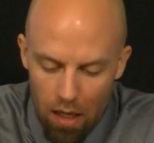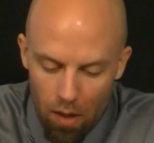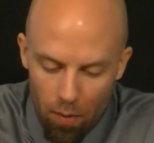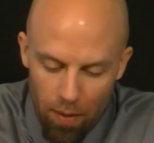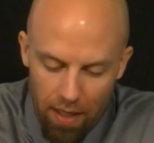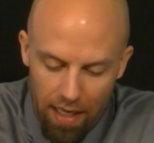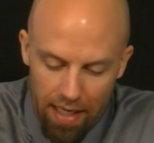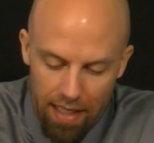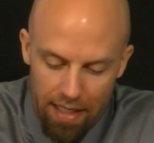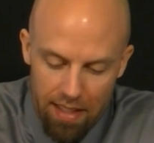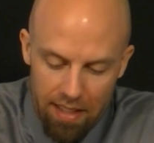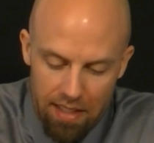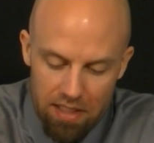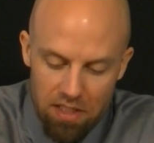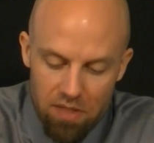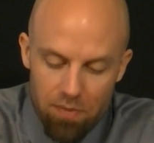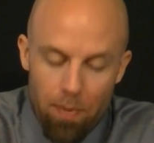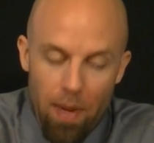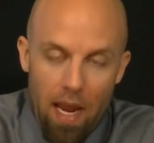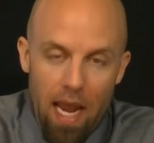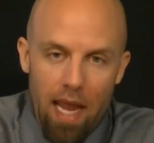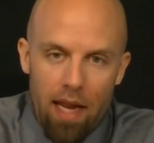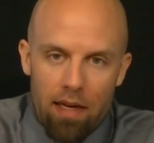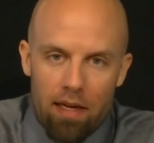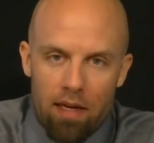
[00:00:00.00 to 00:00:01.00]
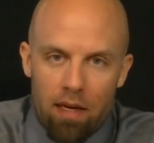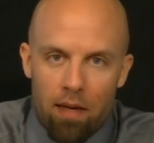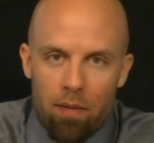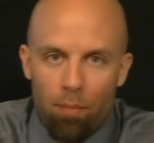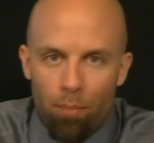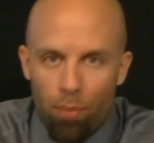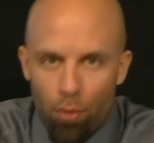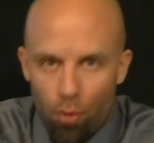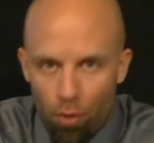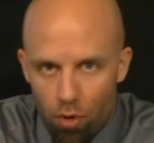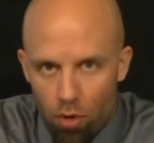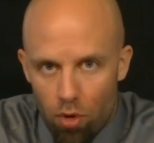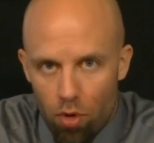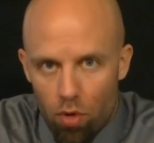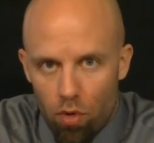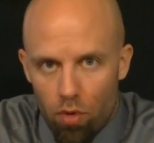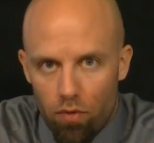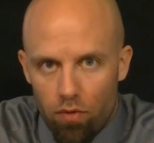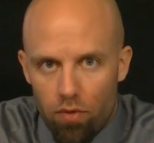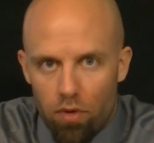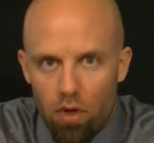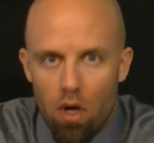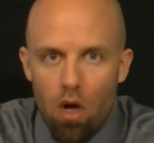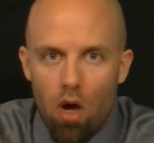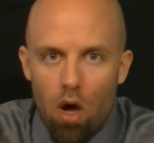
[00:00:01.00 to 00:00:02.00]
we can expand and
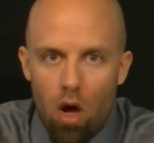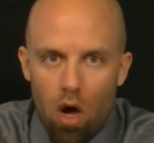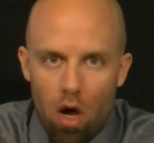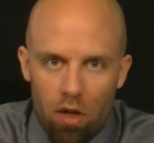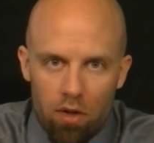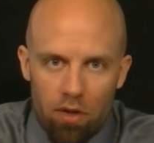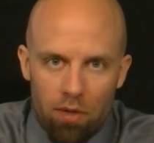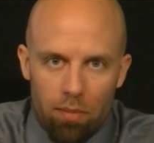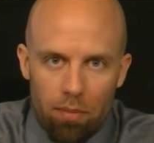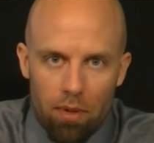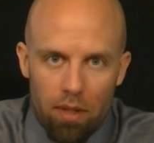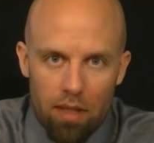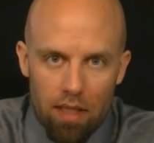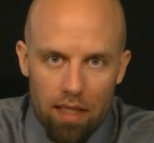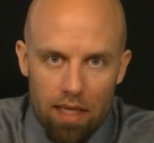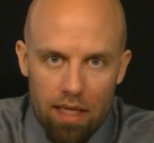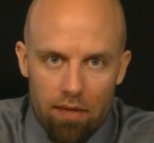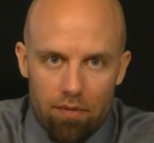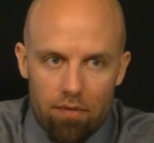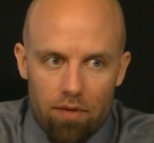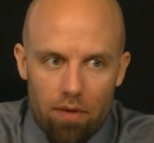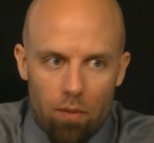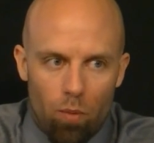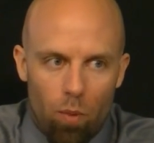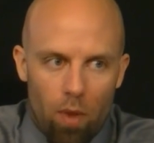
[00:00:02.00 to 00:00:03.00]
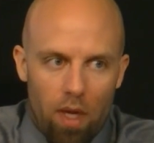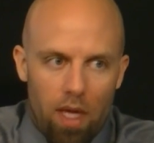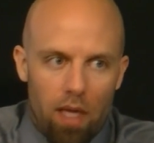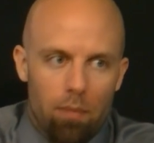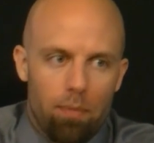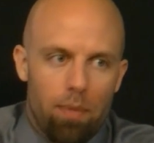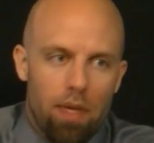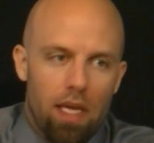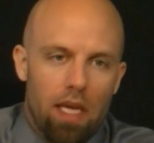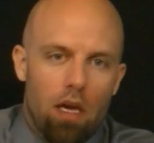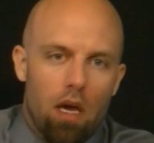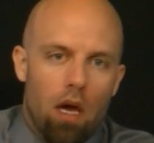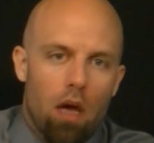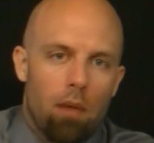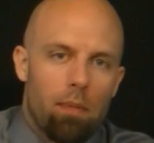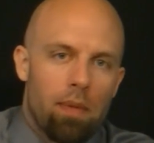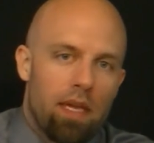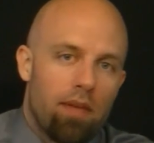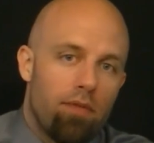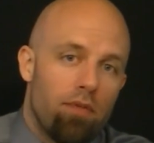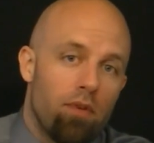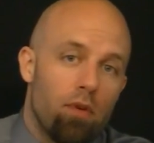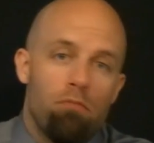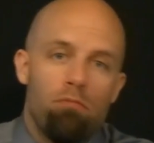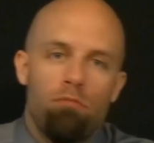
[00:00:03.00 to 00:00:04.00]
improve on the belief, and we can become
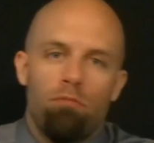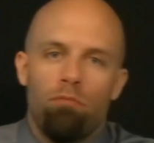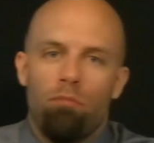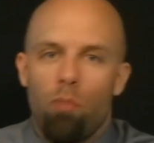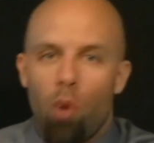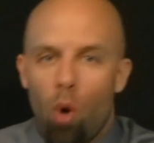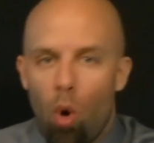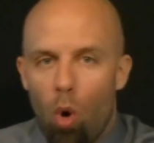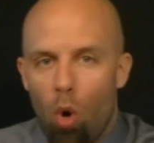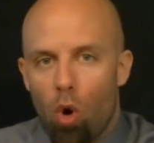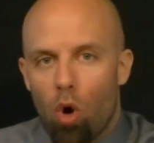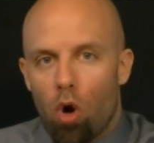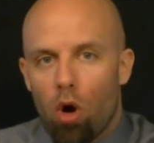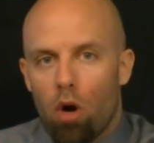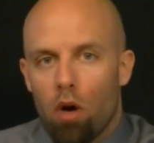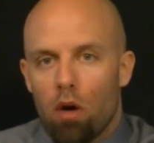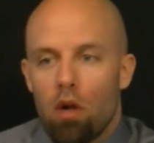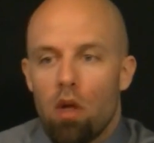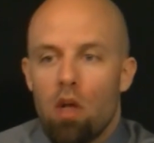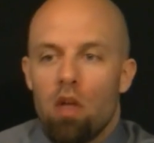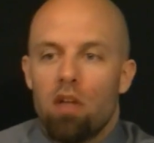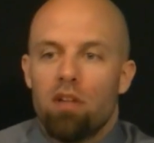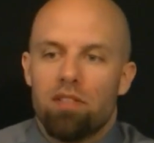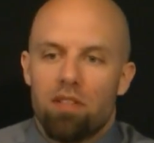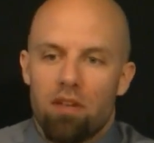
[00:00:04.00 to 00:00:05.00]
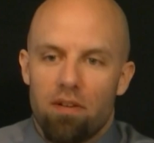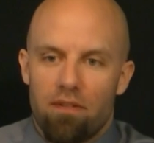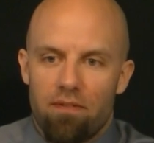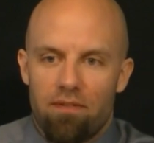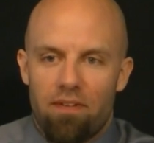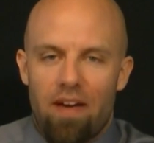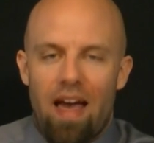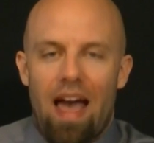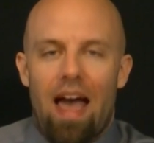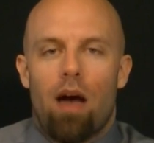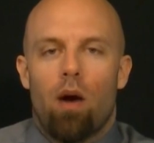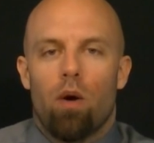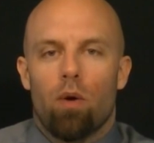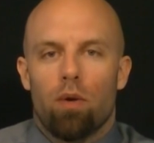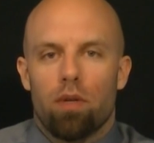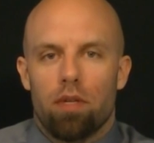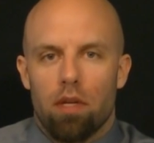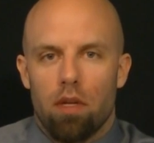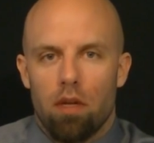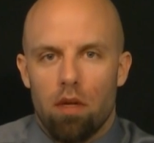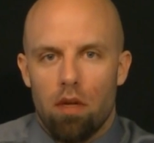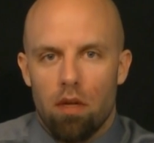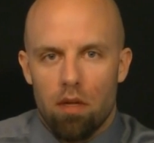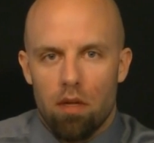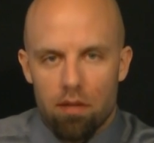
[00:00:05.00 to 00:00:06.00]
even more devout
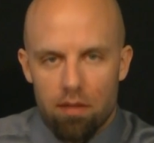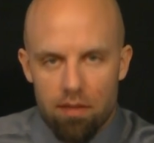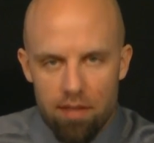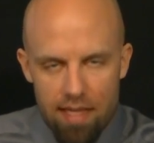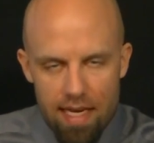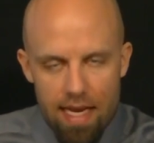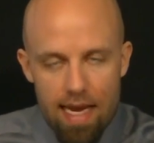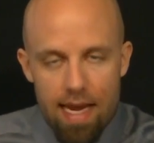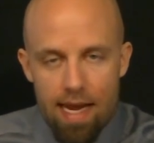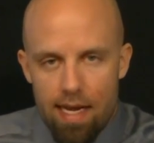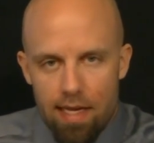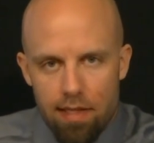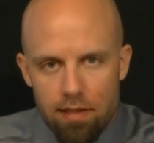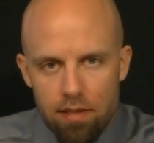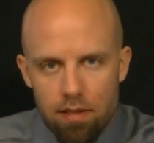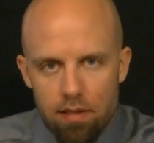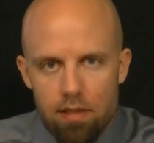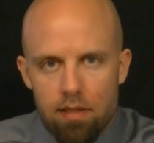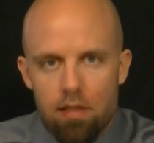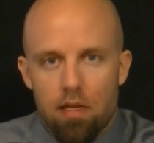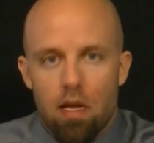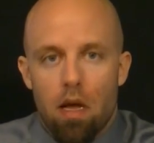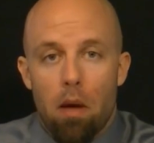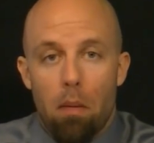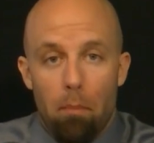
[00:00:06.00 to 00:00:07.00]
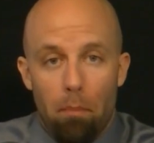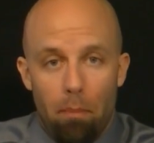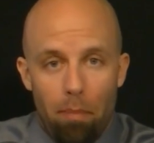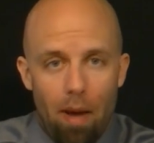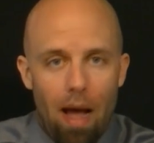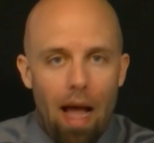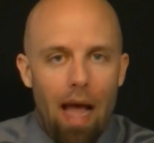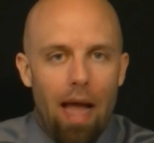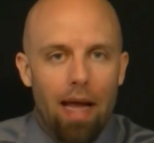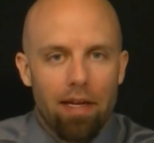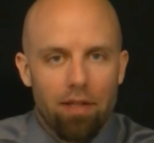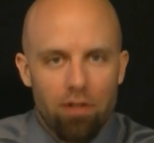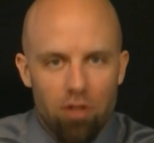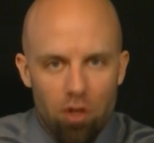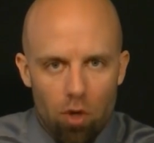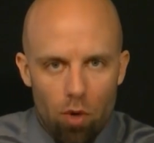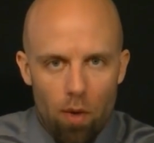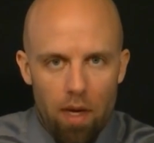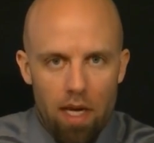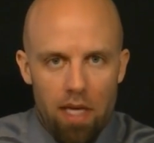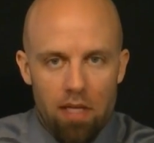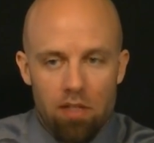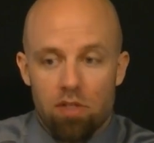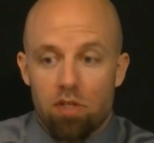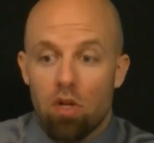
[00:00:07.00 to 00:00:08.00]
deists by
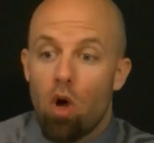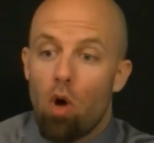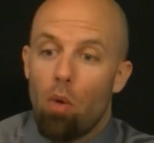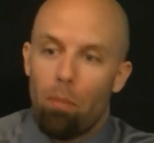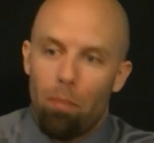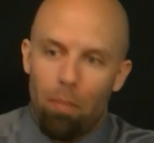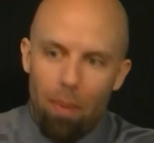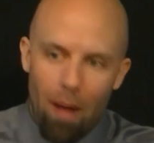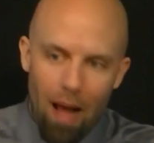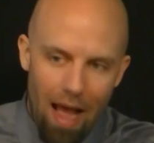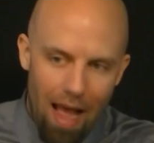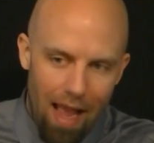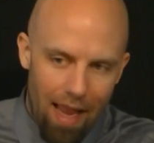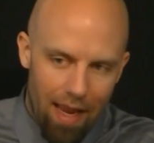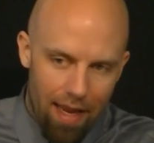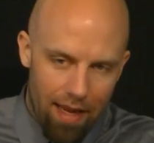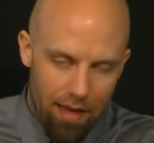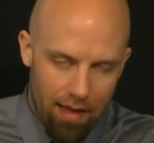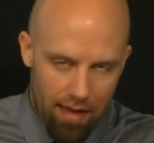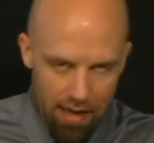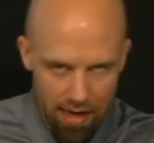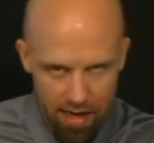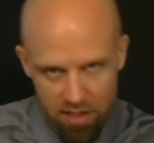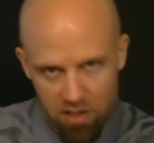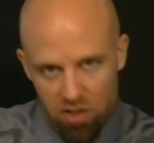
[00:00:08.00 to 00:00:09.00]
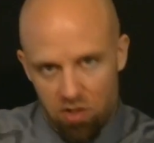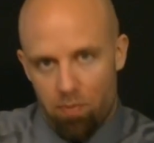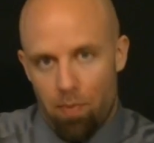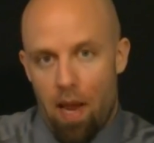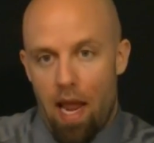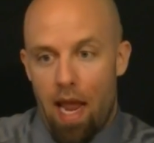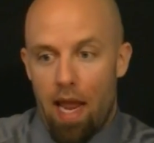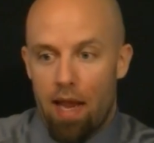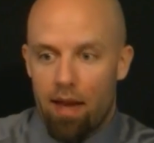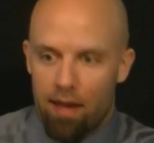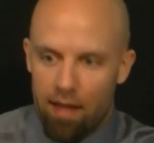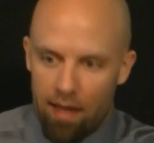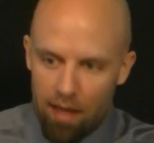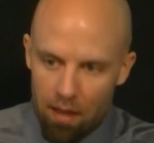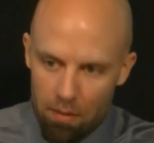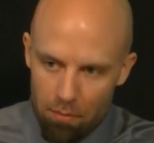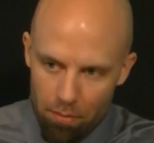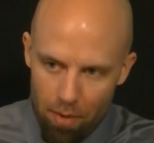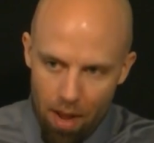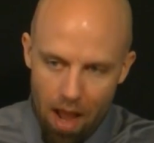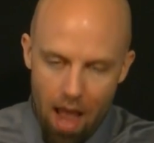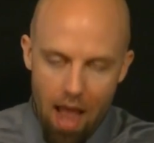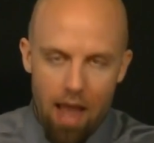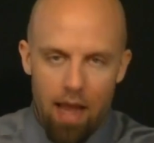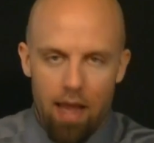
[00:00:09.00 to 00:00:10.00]
doing so, by expanding and
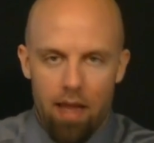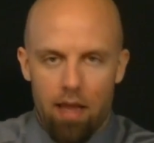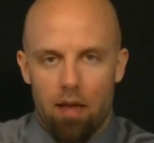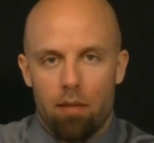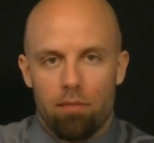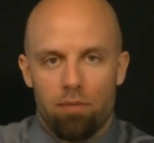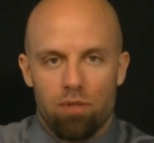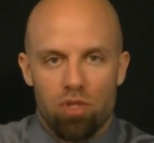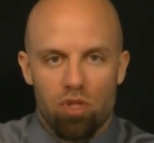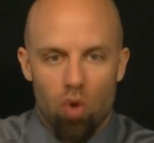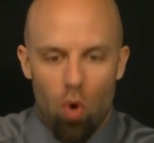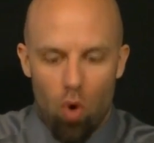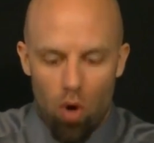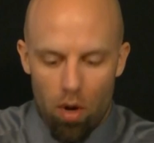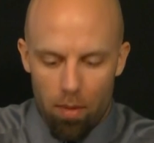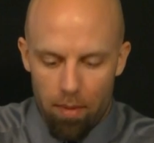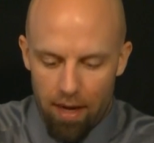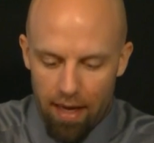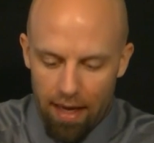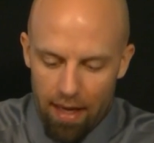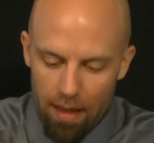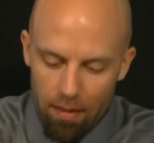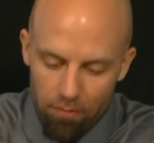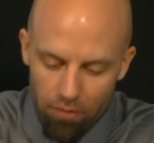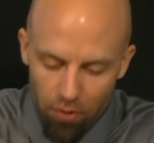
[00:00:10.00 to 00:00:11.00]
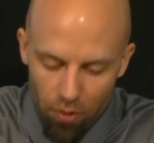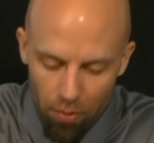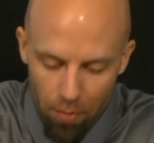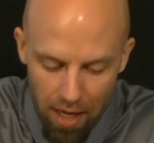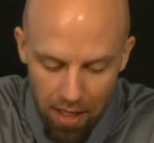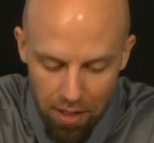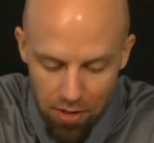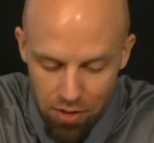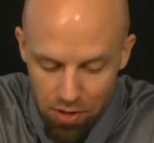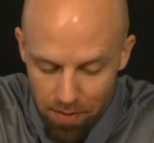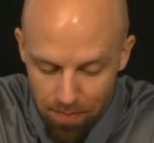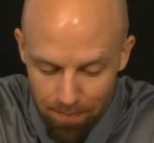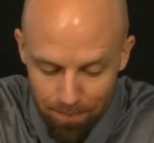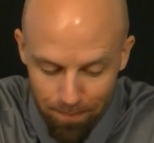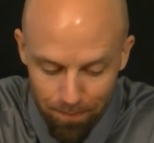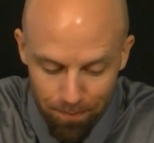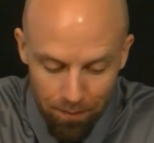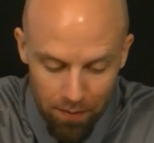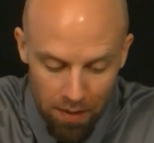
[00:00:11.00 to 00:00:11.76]
by absorbing information.